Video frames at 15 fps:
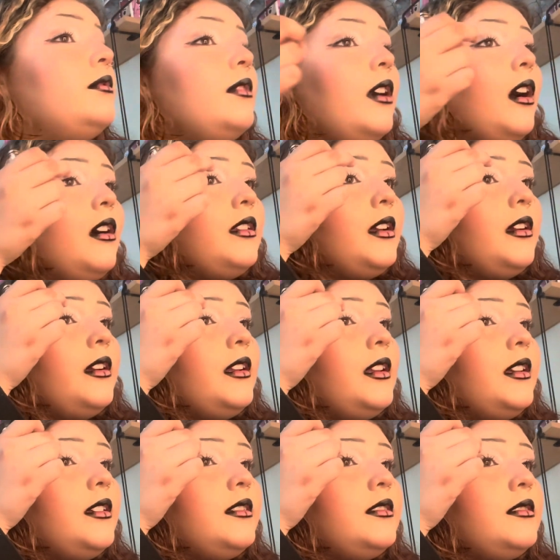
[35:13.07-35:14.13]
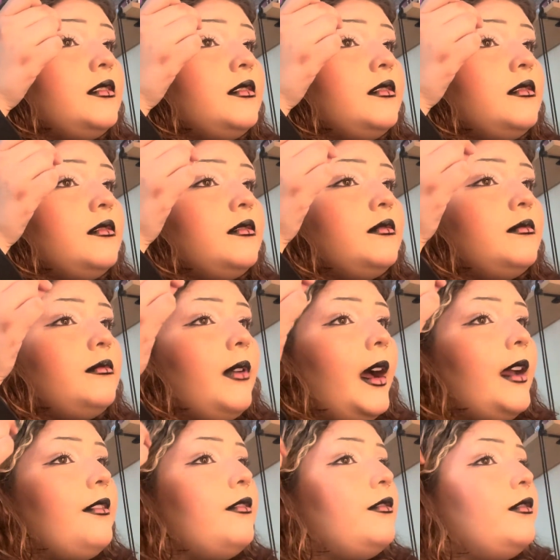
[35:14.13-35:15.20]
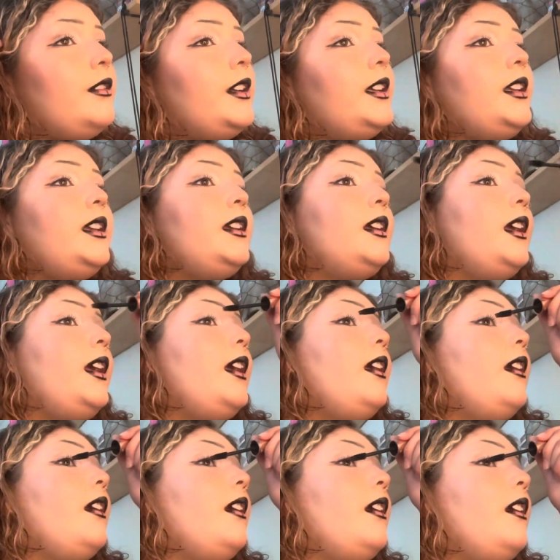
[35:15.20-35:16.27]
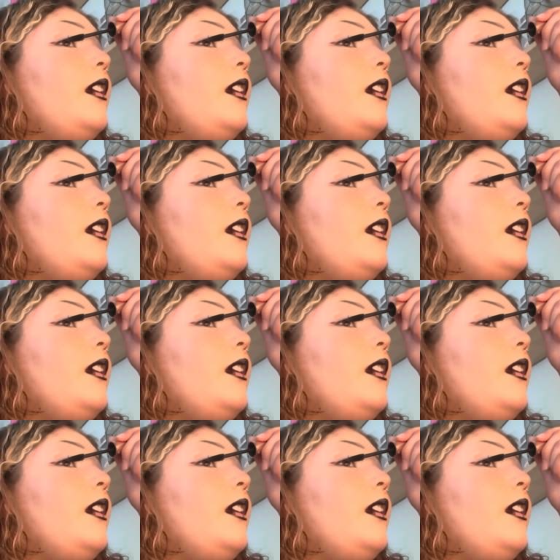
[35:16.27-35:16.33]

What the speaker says: Oh, there it is. My freaking hair.